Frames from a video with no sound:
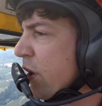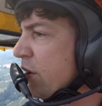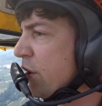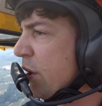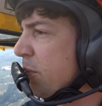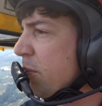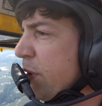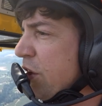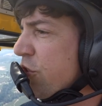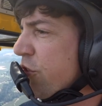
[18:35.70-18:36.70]
You can
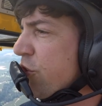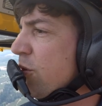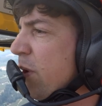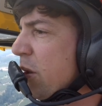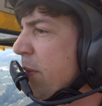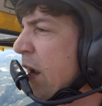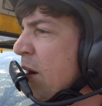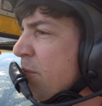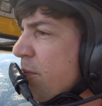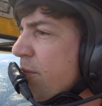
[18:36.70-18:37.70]
pinch and zoom on the map.
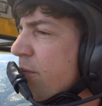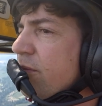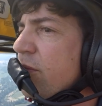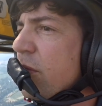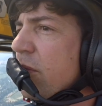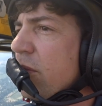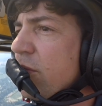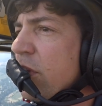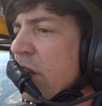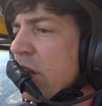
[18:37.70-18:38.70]

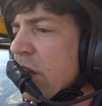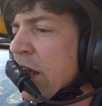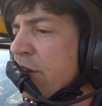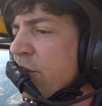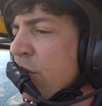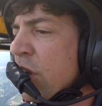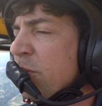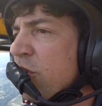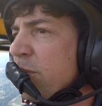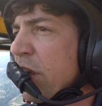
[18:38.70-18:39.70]
Can't screw it up
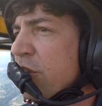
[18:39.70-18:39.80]
too much.